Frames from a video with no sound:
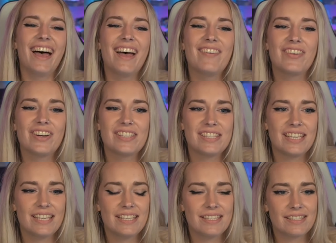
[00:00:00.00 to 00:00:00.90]
uh,
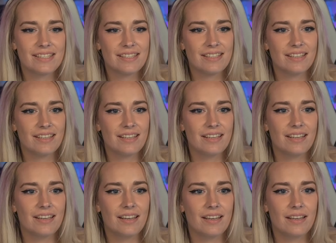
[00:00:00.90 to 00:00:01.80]
versus.
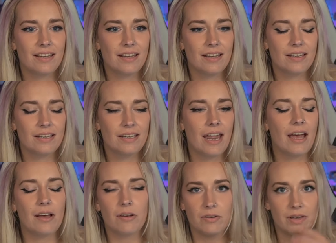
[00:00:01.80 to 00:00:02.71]

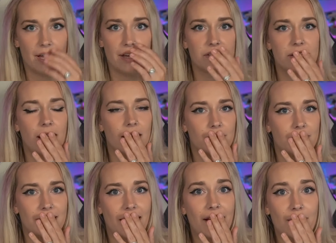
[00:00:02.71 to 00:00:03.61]
No, oh gosh, now
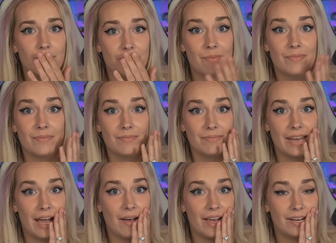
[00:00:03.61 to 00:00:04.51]
I'm now I'm
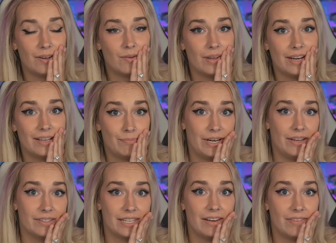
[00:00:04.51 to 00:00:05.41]
now I don't want to
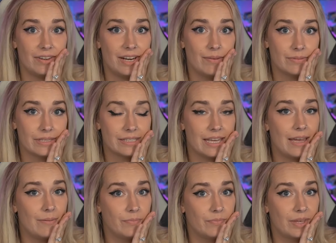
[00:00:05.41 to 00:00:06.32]
pronounce any of their names because
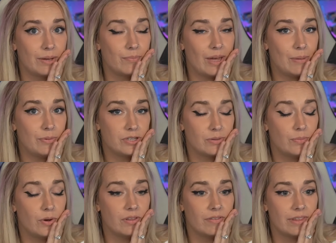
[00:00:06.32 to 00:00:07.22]
I'm like I
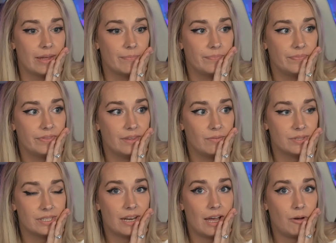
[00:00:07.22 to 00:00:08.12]
butchered both of them.
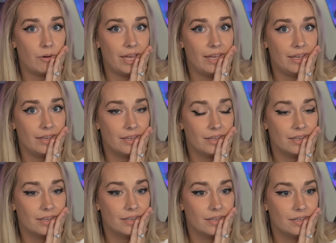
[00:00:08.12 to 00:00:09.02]
Was it Nawe?
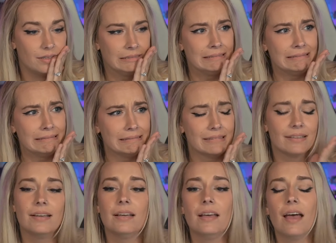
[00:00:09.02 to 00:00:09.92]
Uh,
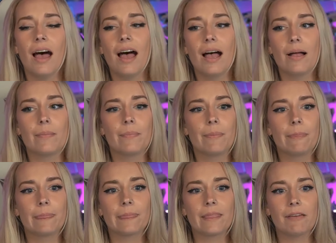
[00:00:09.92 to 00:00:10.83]

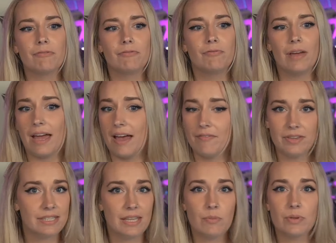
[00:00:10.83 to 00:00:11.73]
um,
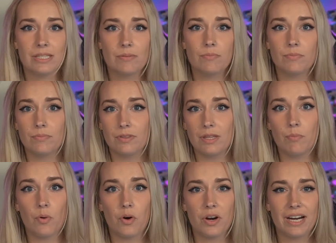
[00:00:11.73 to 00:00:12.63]
obviously was the
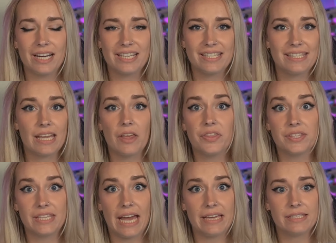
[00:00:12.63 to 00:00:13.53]
the more
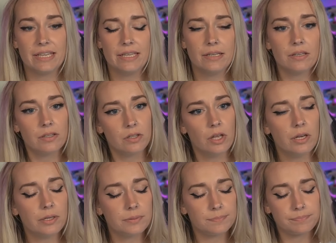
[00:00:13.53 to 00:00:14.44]
stealth assassin
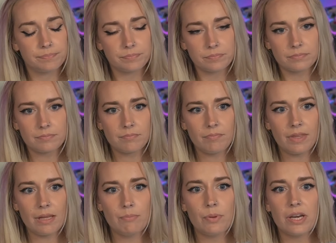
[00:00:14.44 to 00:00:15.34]
look,
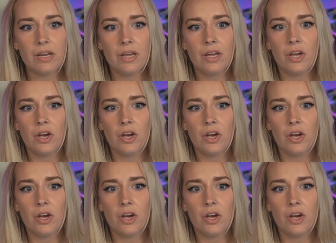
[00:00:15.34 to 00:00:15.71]
but